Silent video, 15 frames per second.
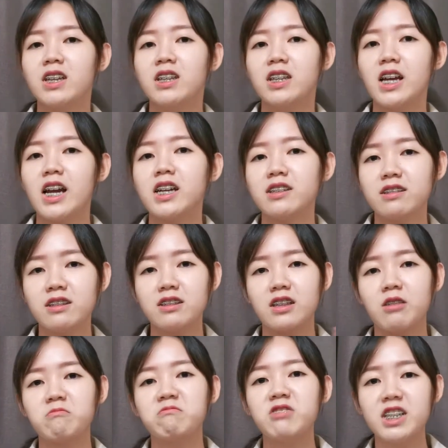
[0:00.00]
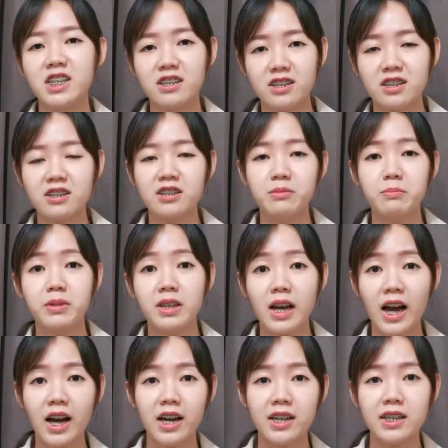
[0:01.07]
there's some reasons
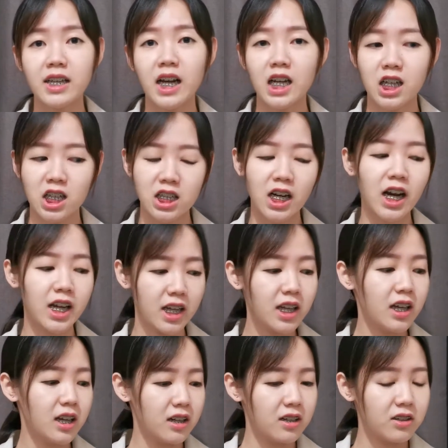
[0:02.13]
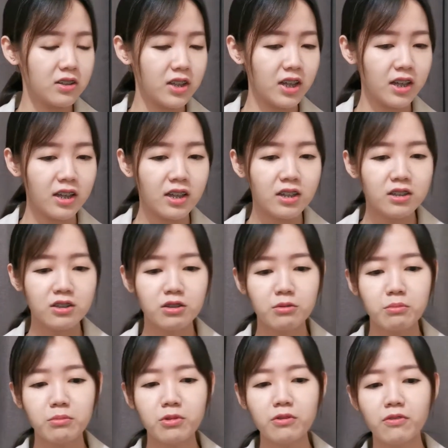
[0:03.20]
behind their cry. Okay, so
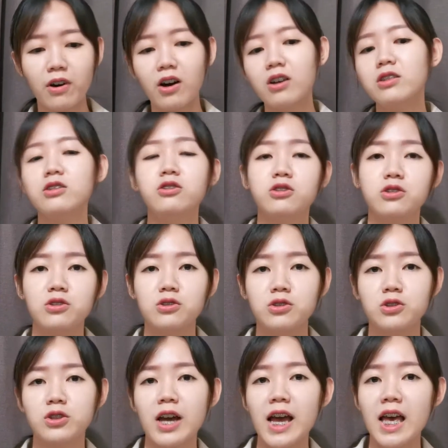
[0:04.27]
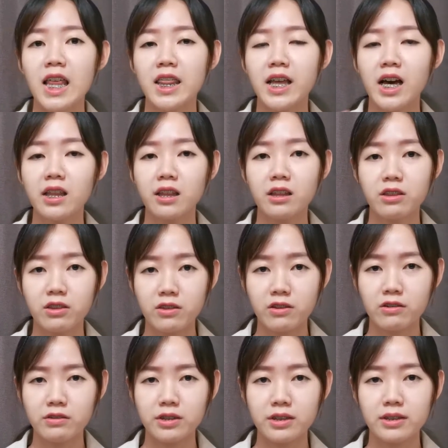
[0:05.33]
move on to another
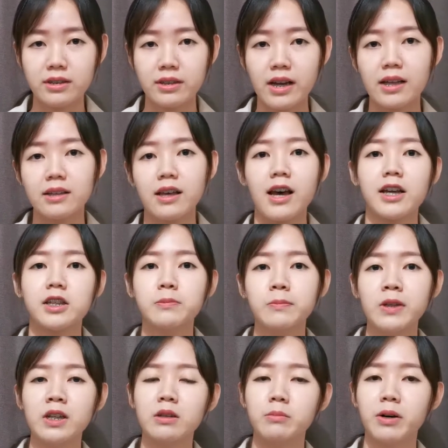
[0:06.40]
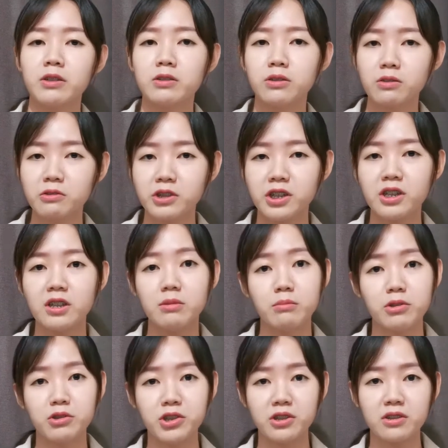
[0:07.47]
theory that explain about social
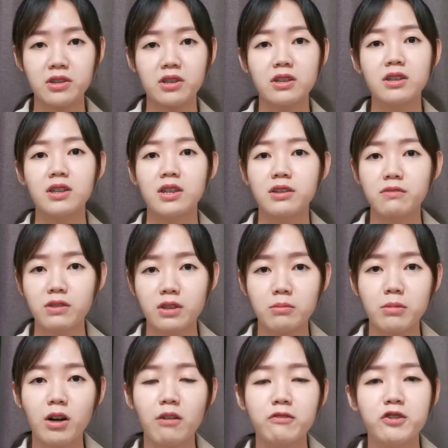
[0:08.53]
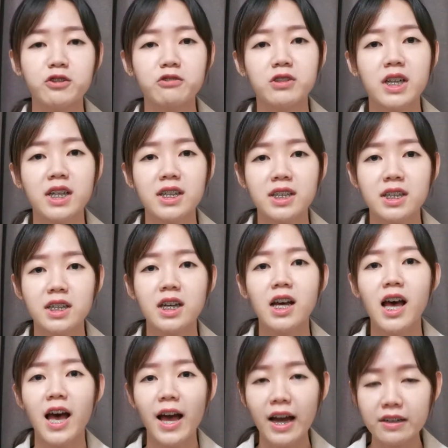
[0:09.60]
emotional development of children is the
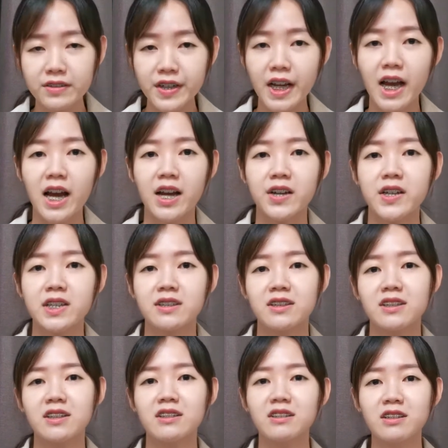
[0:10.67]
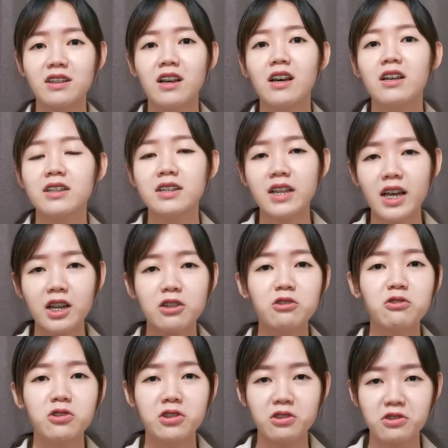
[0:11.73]
Erik Erikson's
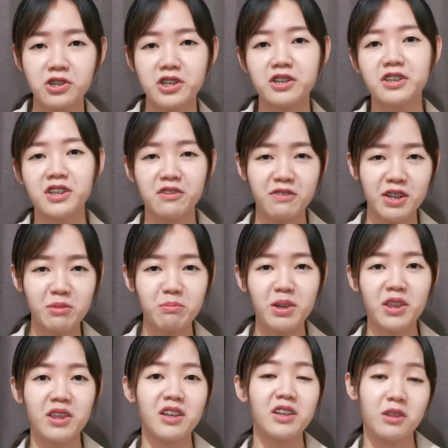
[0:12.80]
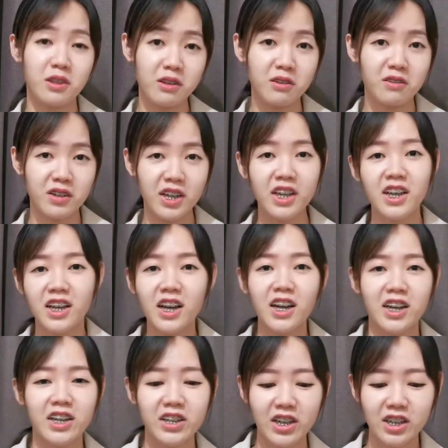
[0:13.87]
psychosocial developmental theory.
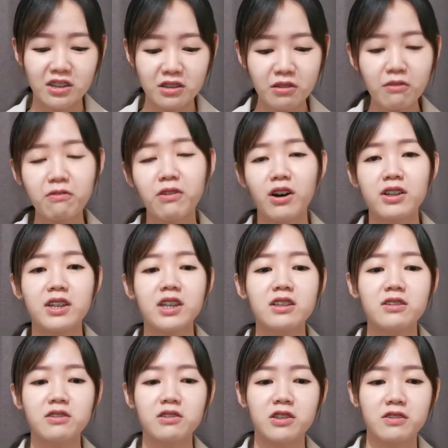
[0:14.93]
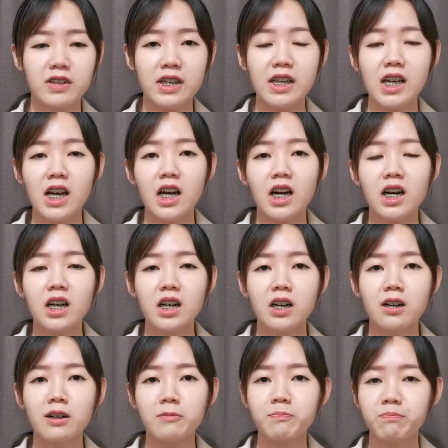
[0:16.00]
Okay, so for this theory,
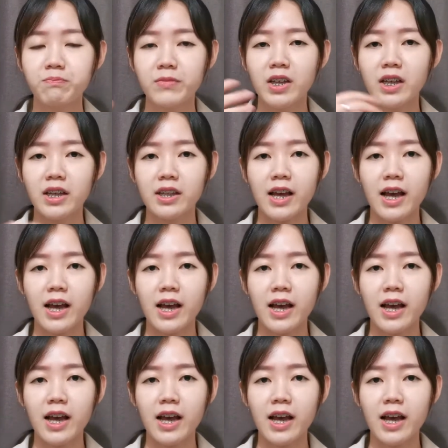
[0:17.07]
it